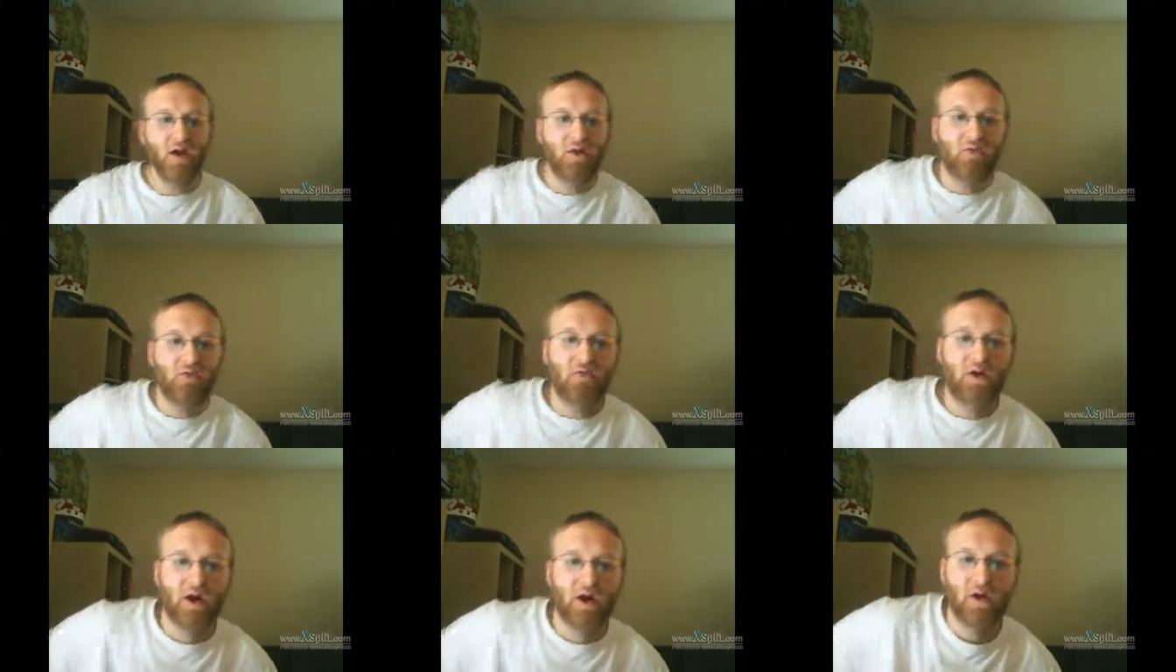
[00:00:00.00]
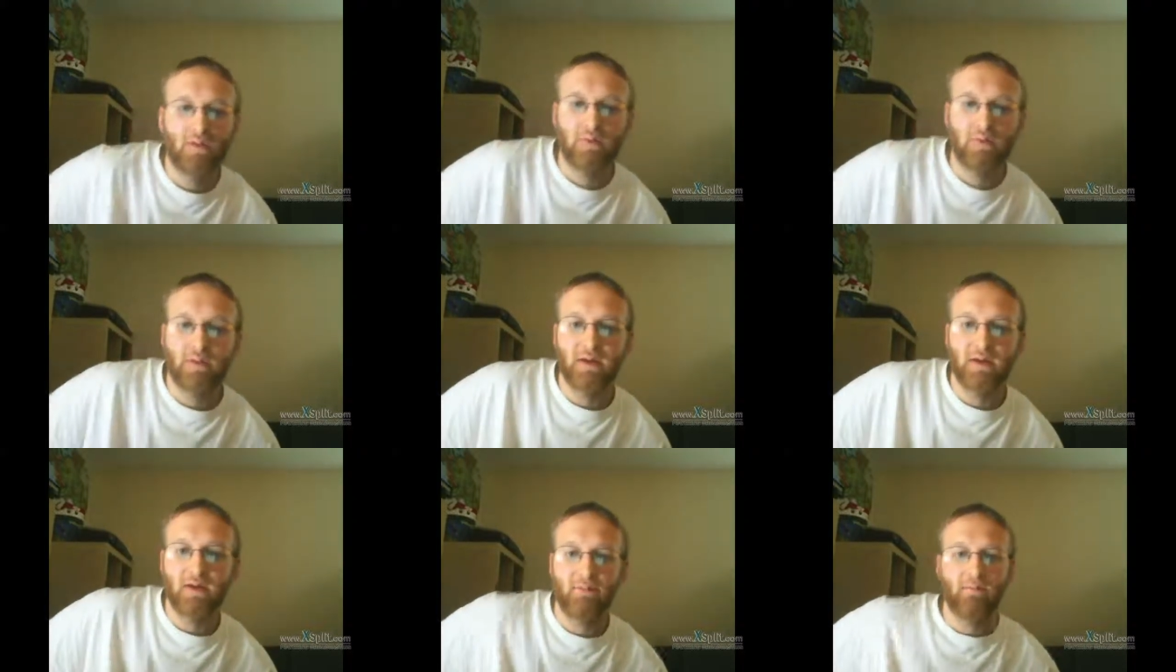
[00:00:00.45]

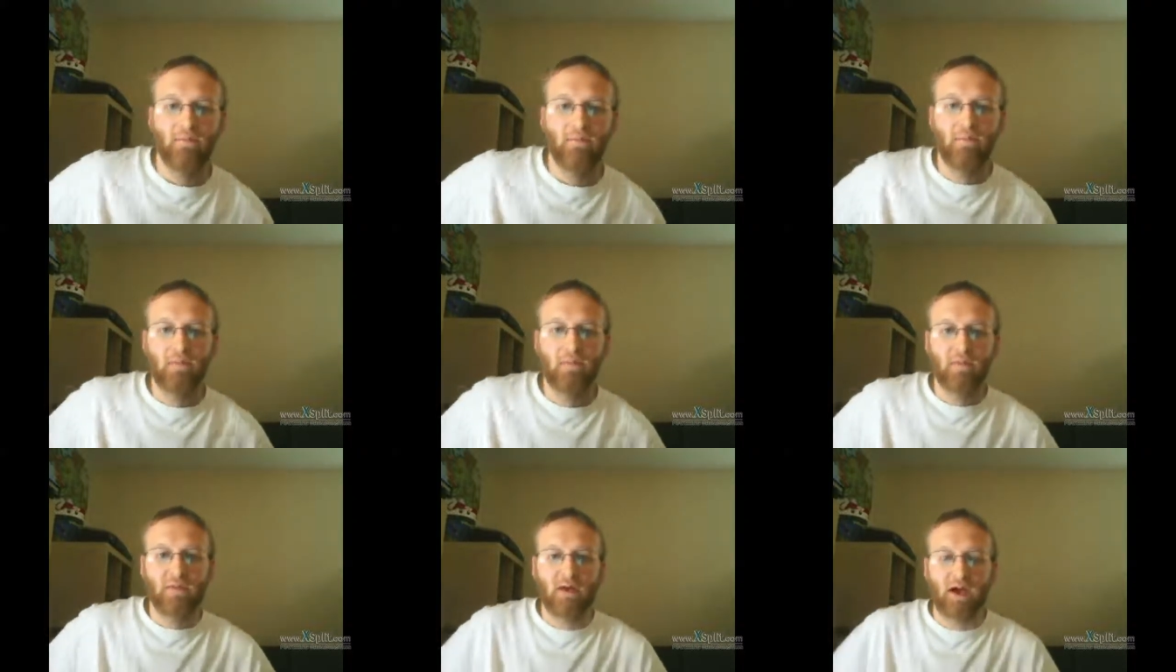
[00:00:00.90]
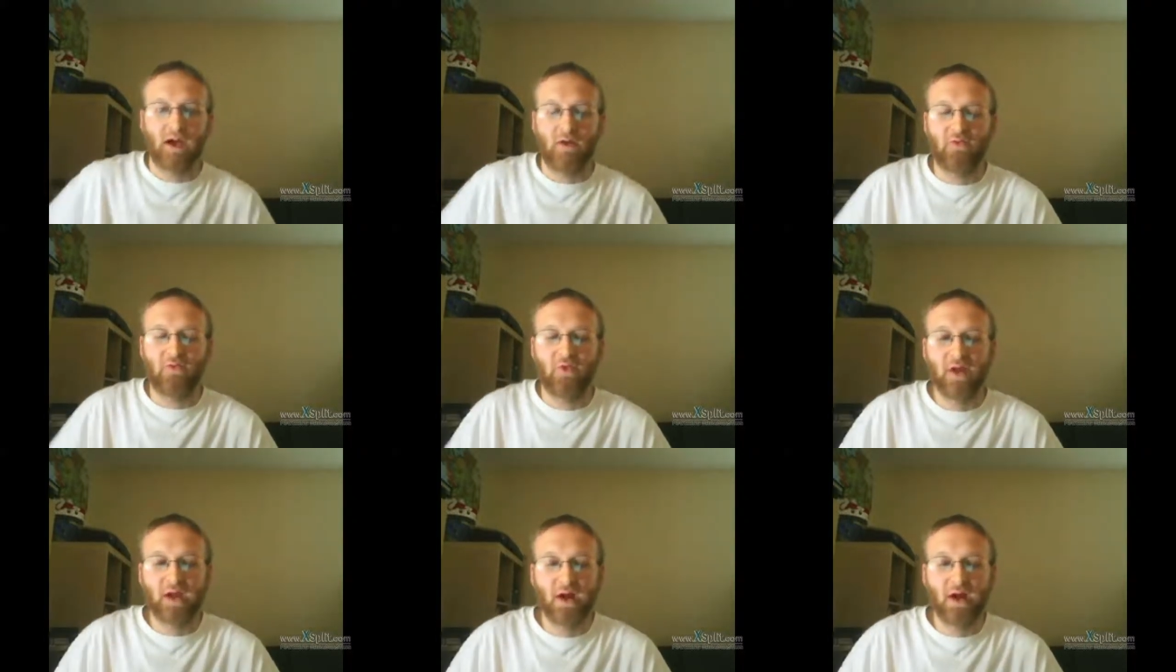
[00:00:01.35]
So yeah,
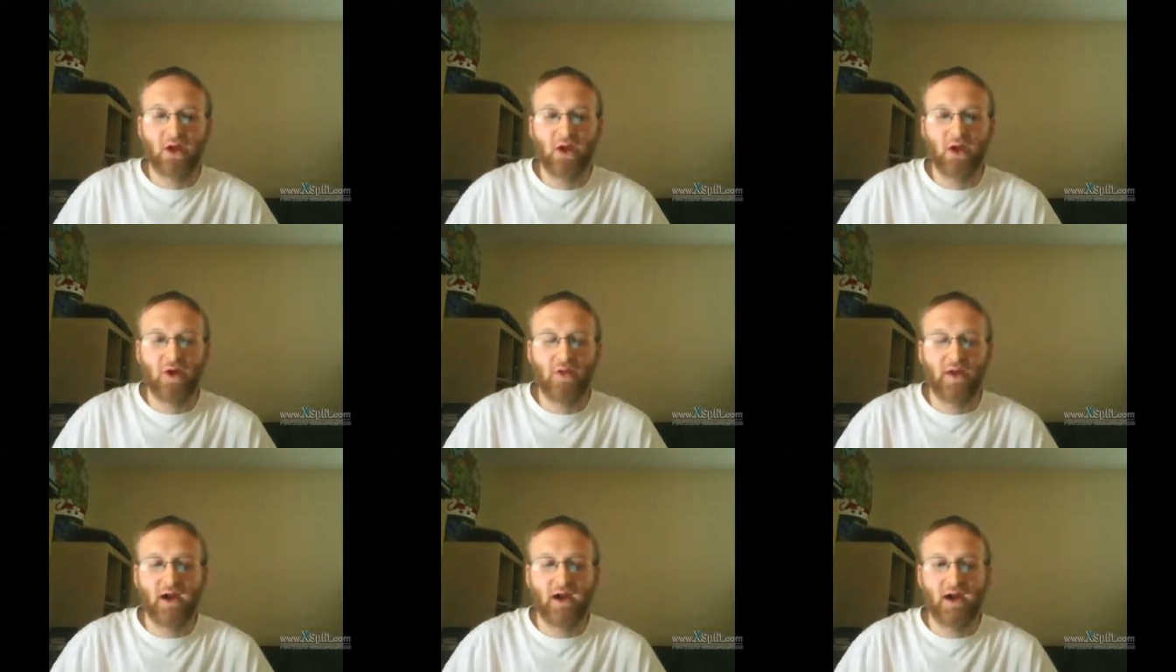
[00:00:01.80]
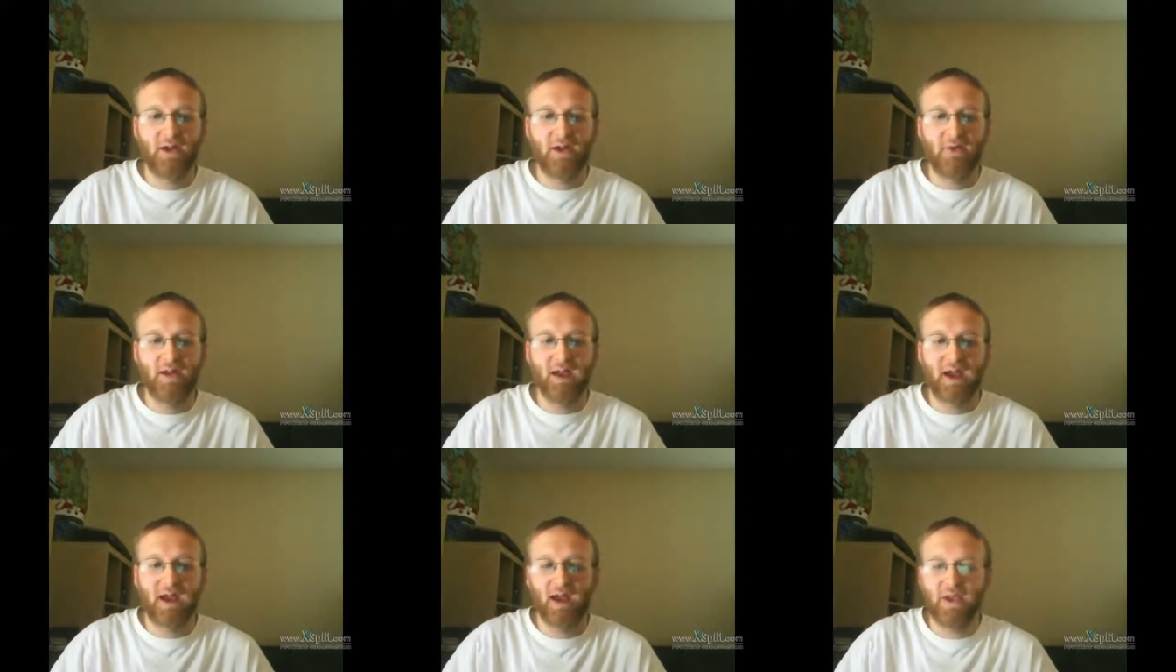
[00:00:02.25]
so I got all that,
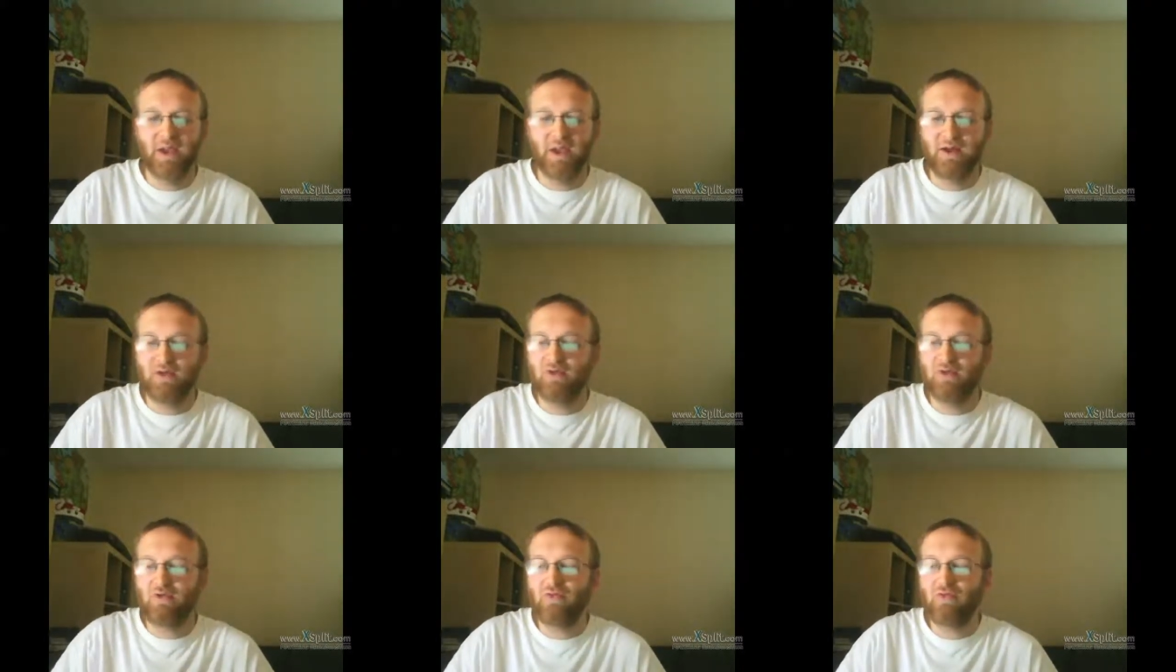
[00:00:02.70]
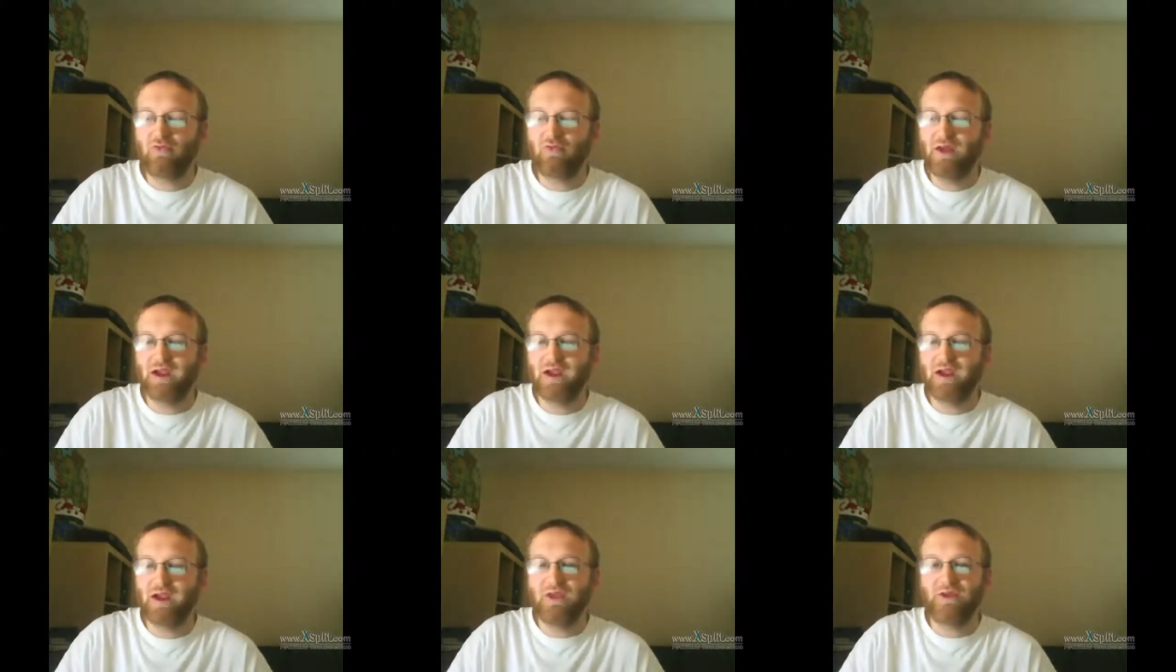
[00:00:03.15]
and
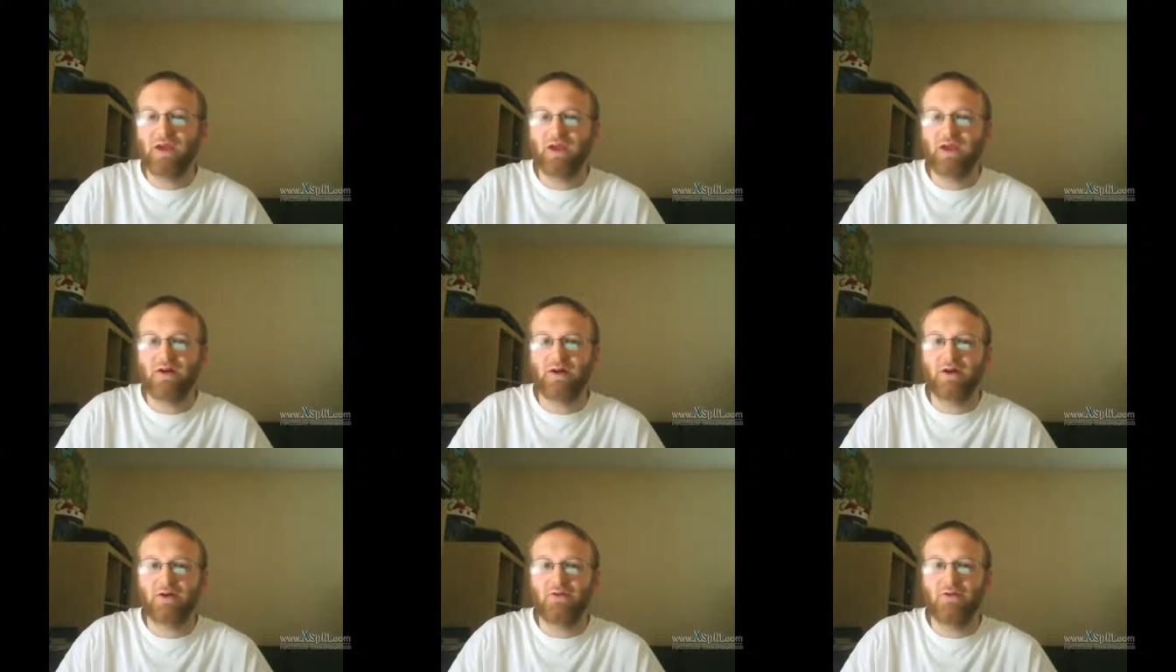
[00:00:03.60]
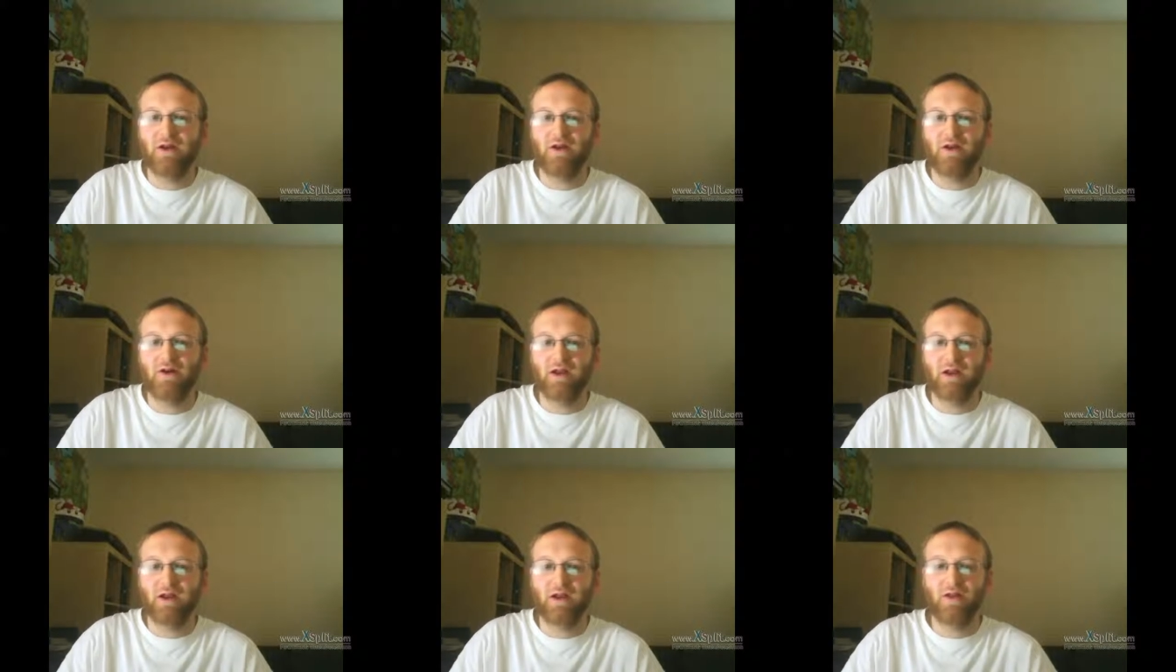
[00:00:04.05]
great day yard
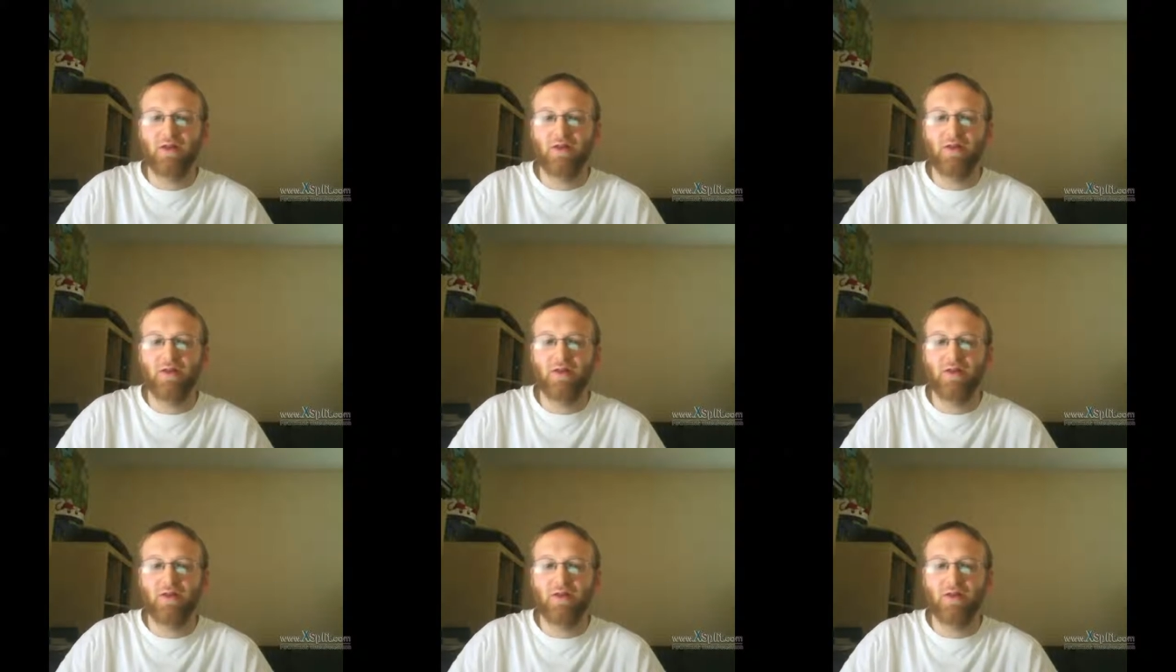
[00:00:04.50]
sailing,